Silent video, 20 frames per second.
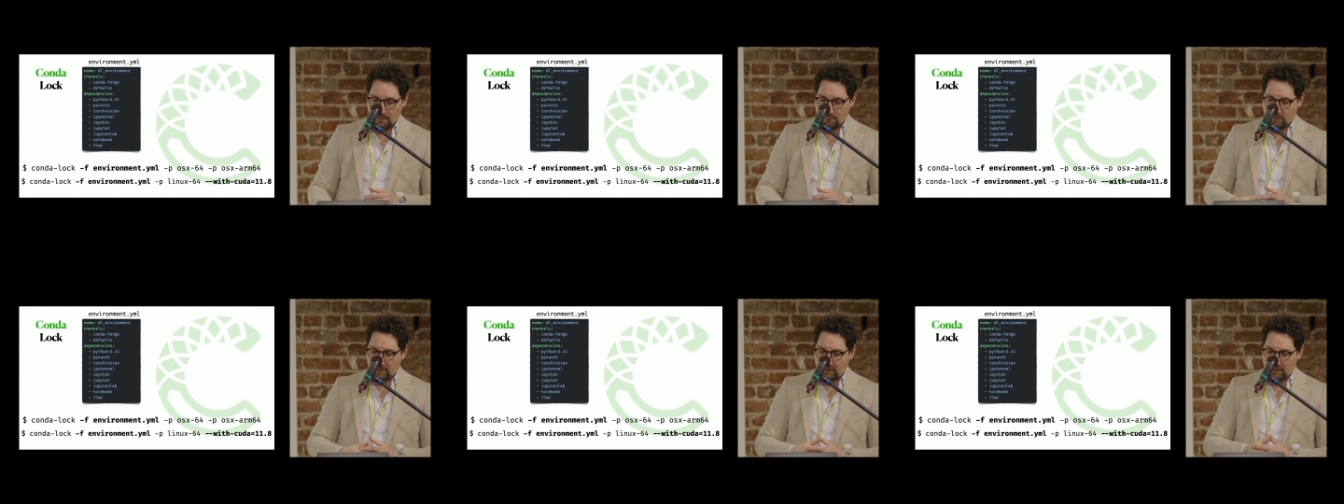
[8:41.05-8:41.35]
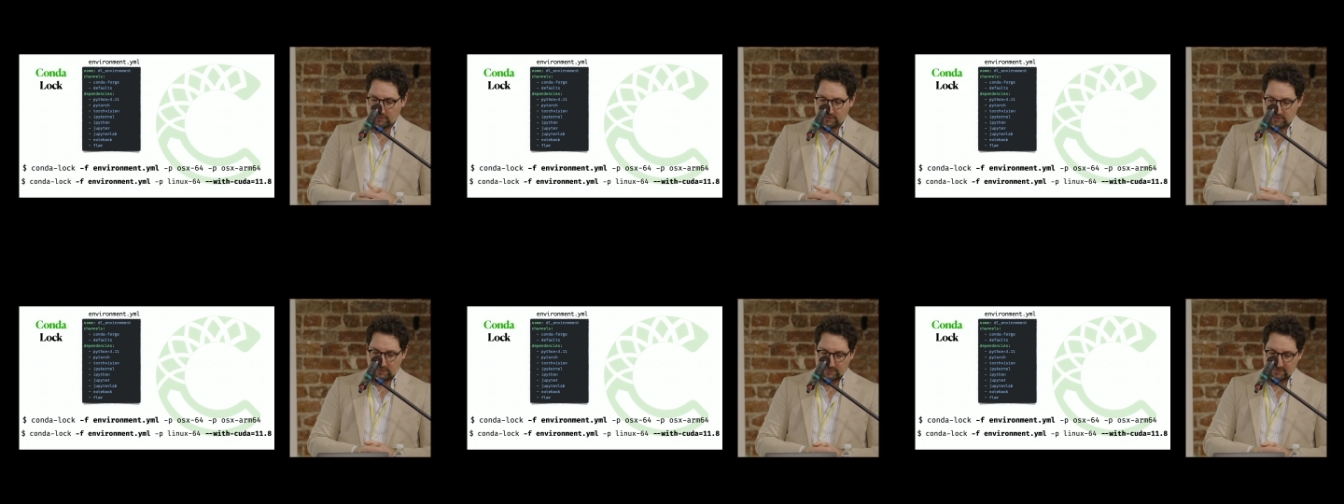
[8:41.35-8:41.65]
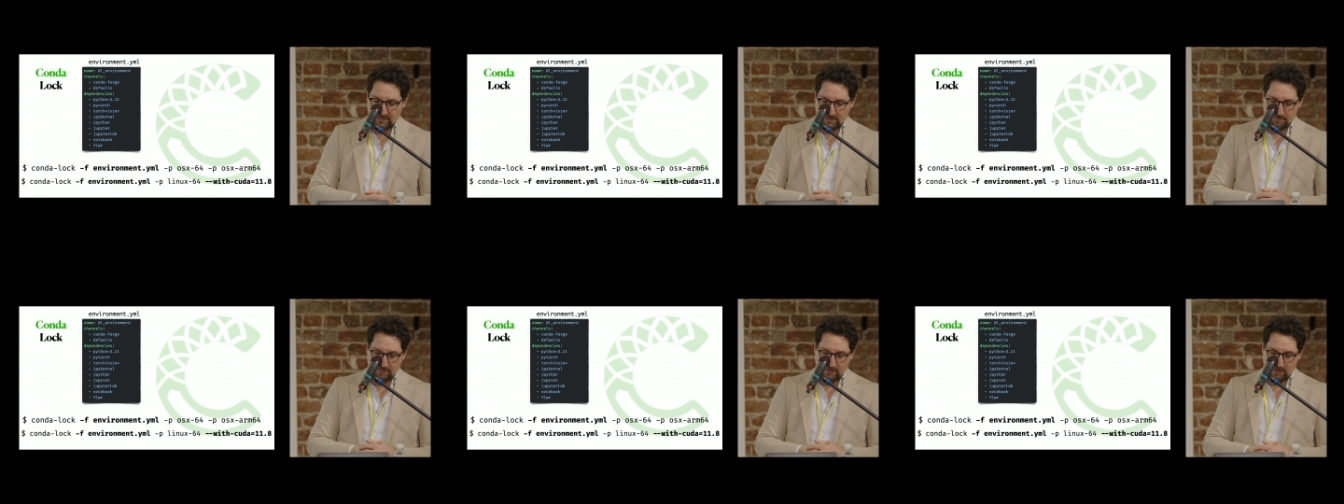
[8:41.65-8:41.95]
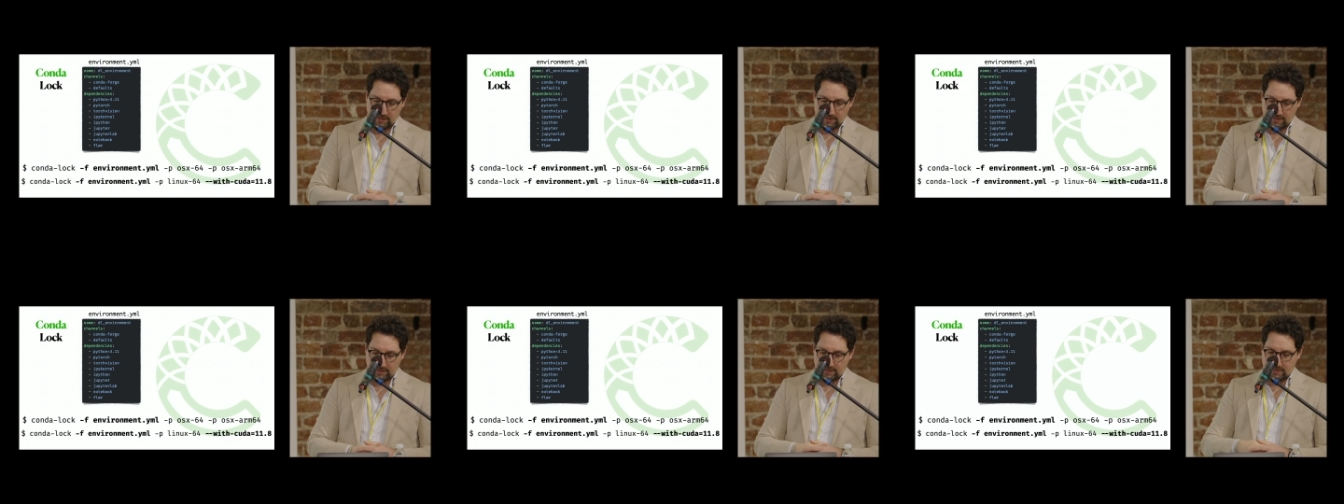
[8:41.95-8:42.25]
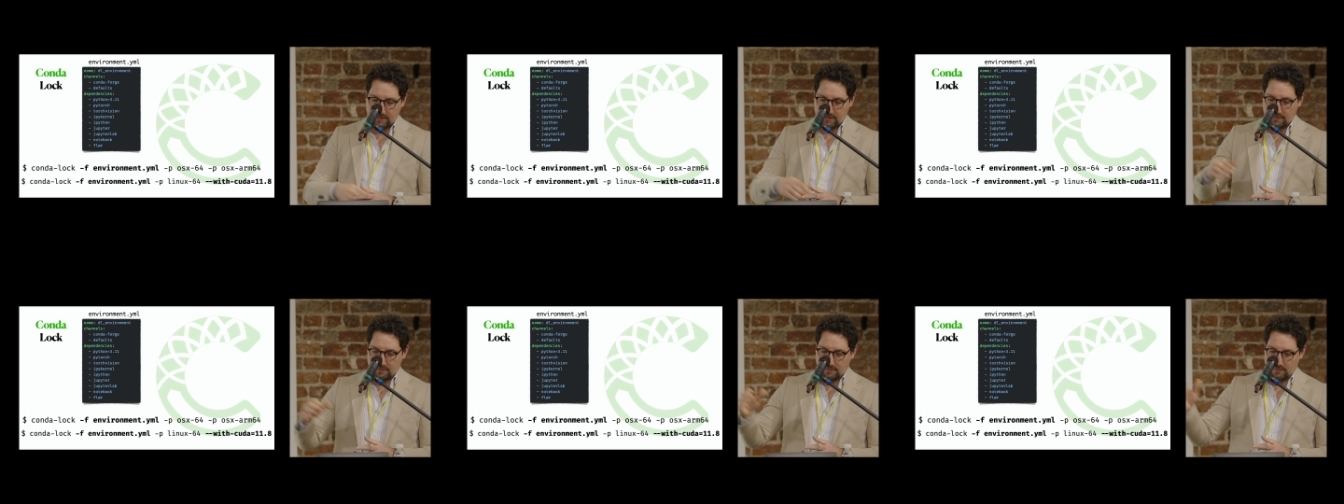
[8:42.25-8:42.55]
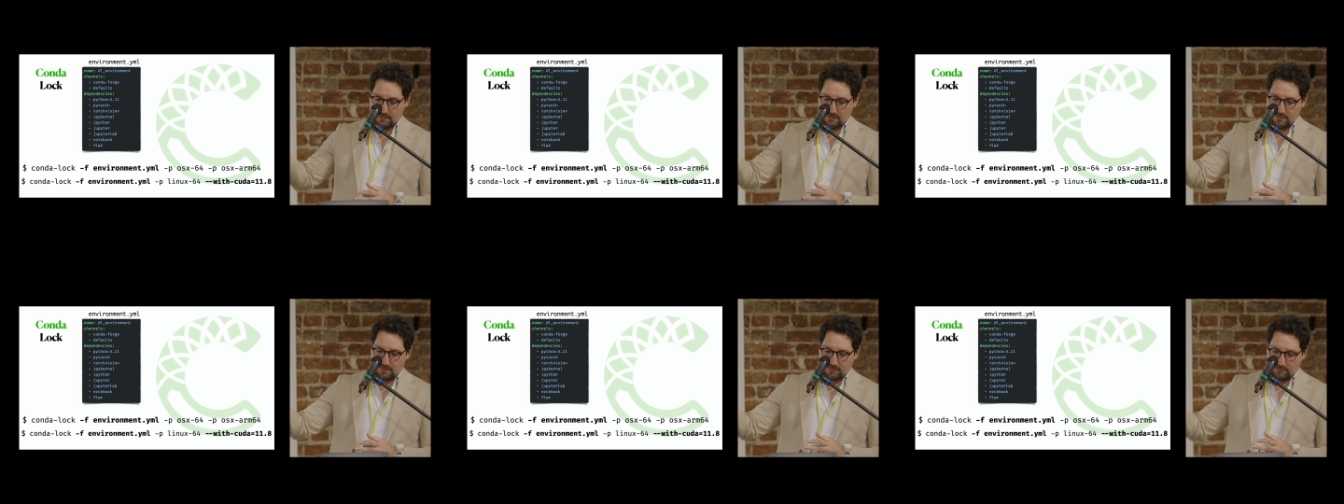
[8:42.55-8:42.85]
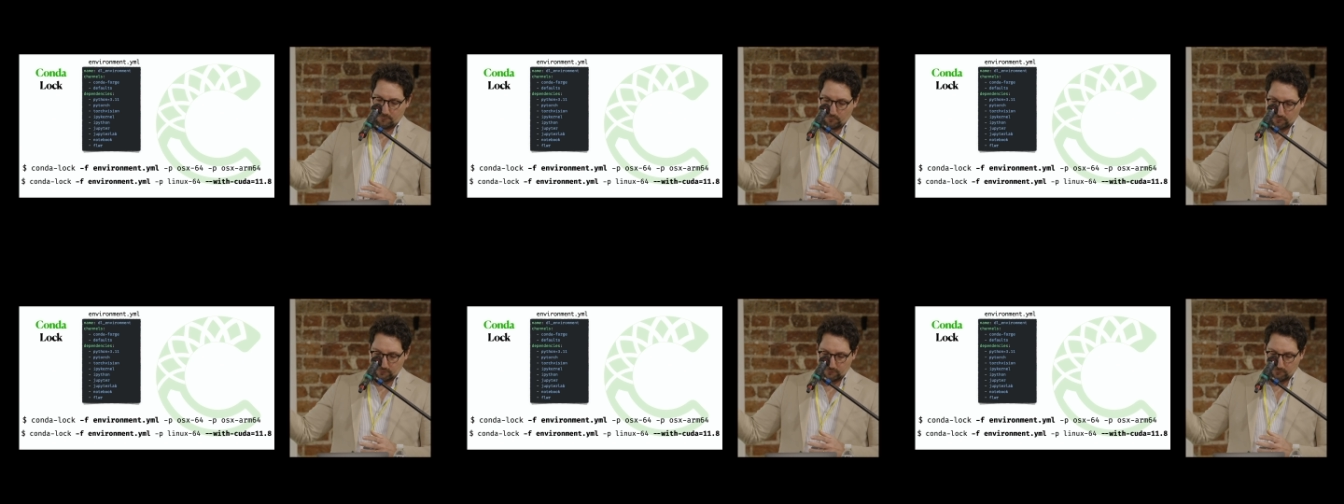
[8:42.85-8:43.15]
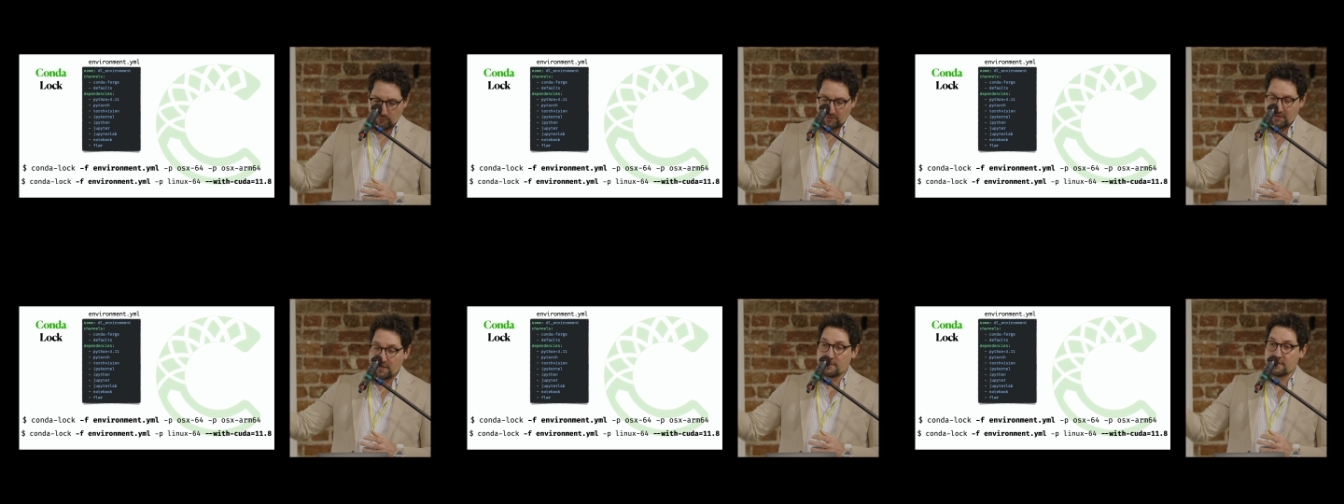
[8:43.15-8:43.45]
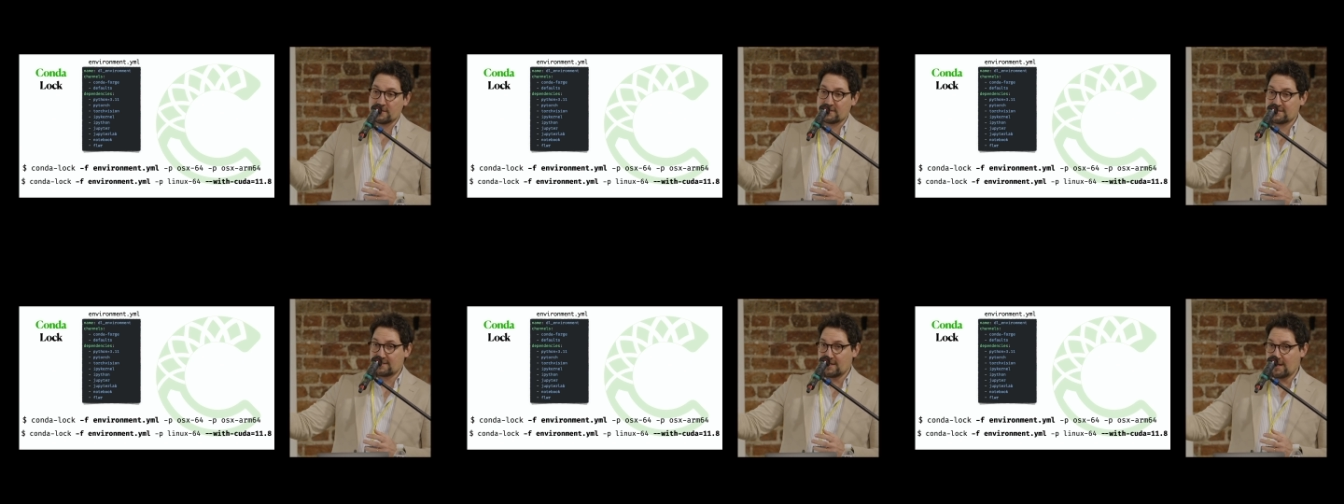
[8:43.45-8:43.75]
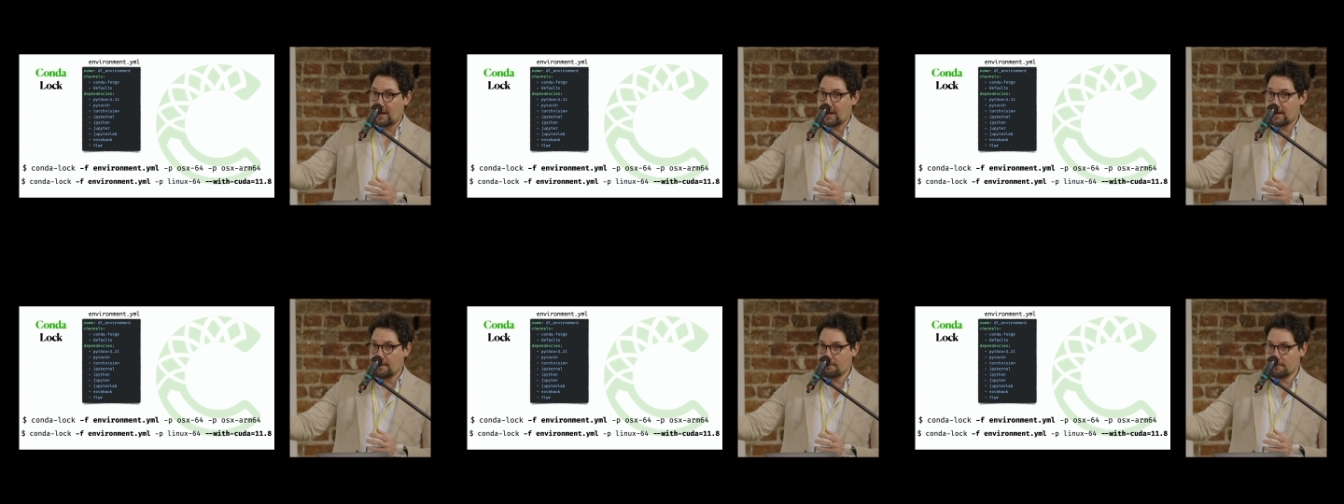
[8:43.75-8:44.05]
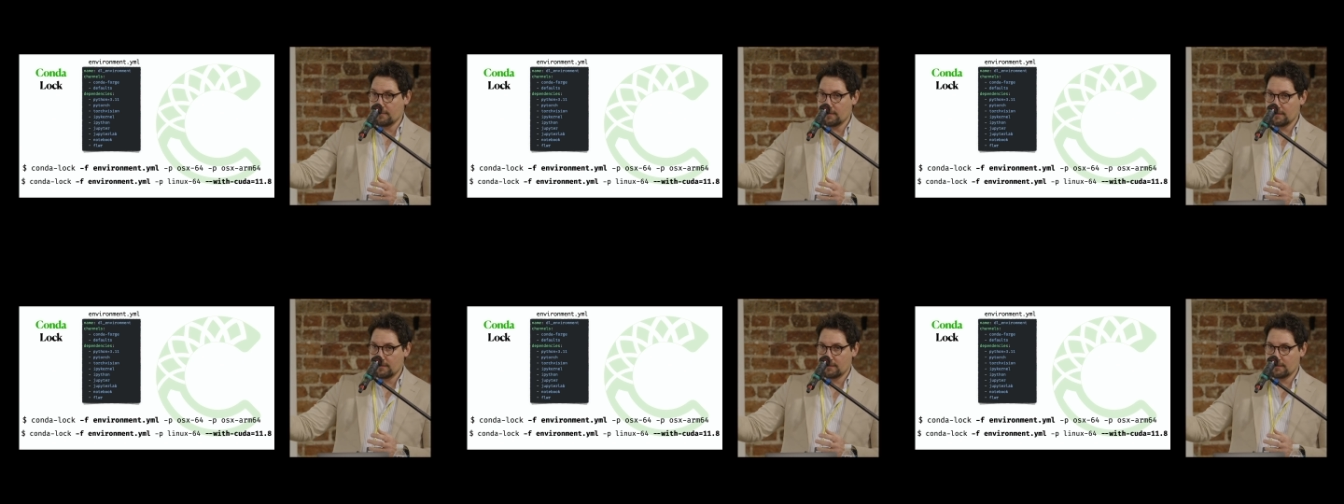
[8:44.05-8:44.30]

we could do something like within the same